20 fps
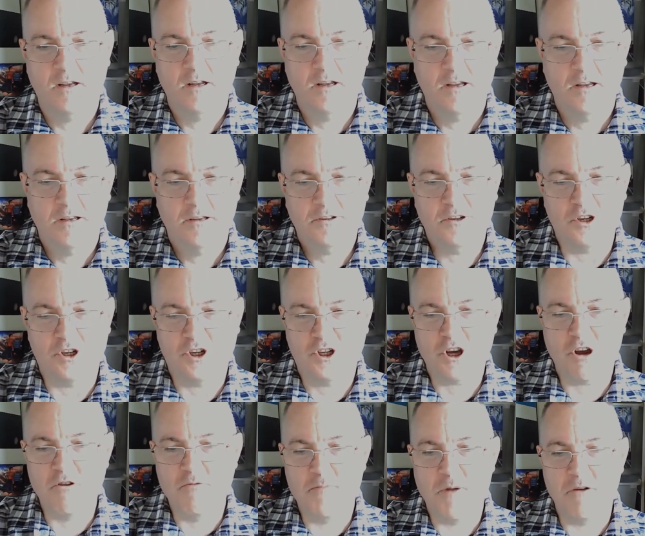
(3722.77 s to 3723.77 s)
Just
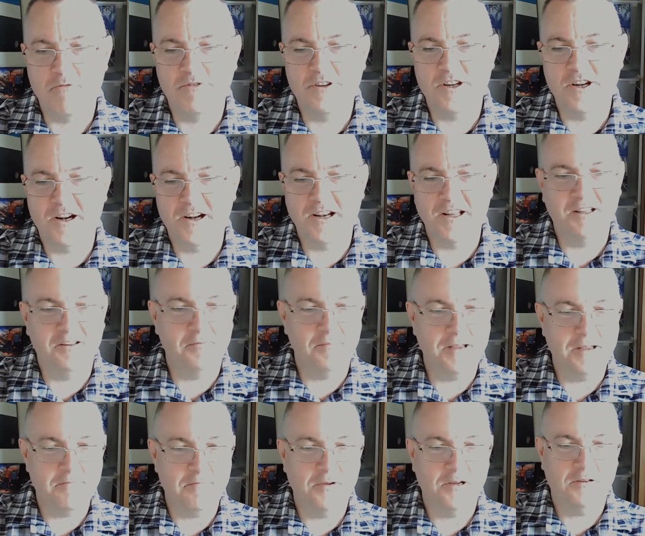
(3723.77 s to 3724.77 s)
showboating a little bit, but